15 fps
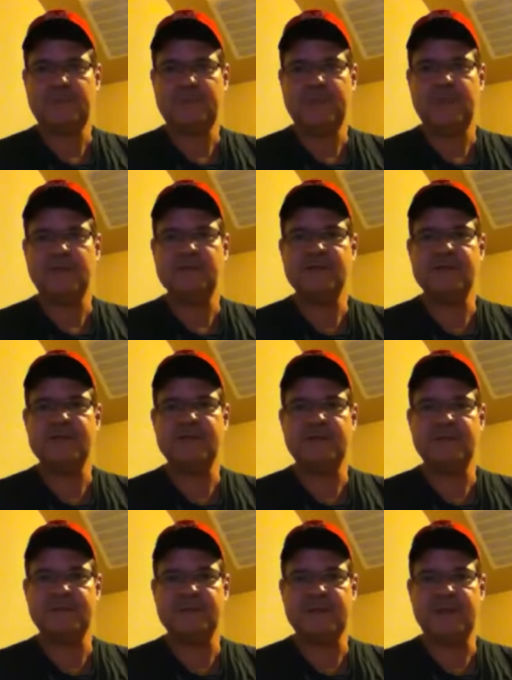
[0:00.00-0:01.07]
Now, I'd say
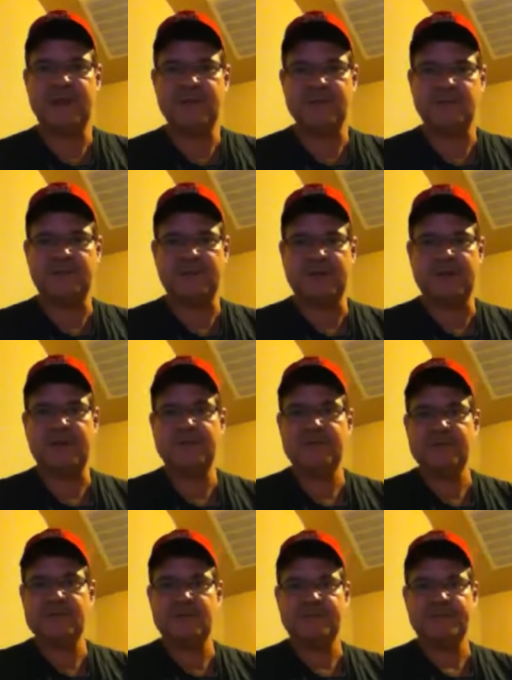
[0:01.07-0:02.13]
some of these cameras will be
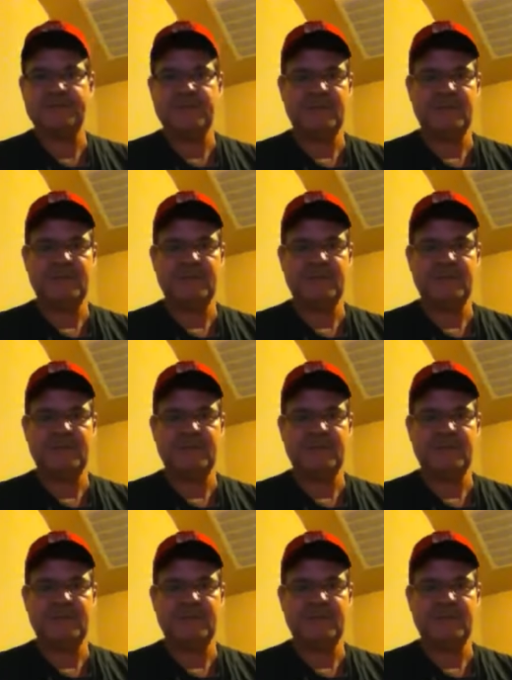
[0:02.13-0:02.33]
obvious,